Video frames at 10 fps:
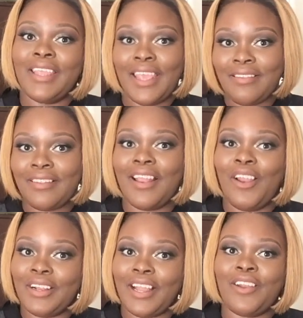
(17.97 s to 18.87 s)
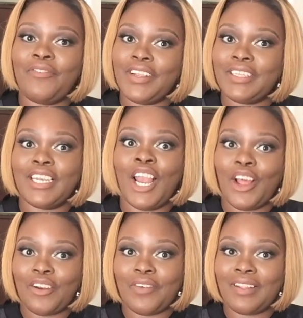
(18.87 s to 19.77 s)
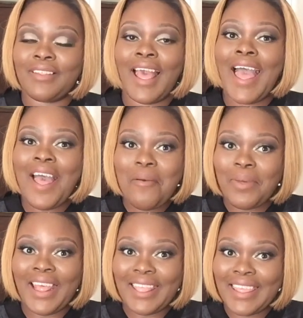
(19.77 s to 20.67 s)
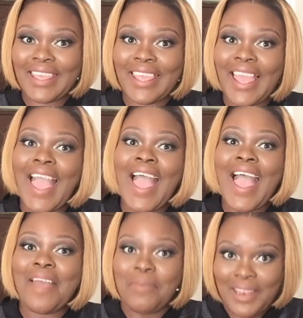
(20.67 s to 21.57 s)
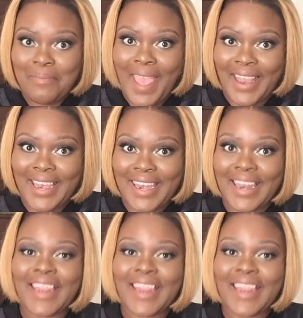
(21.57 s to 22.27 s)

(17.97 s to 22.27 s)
Yes, lockdown affected a lot of us, but I think really bad.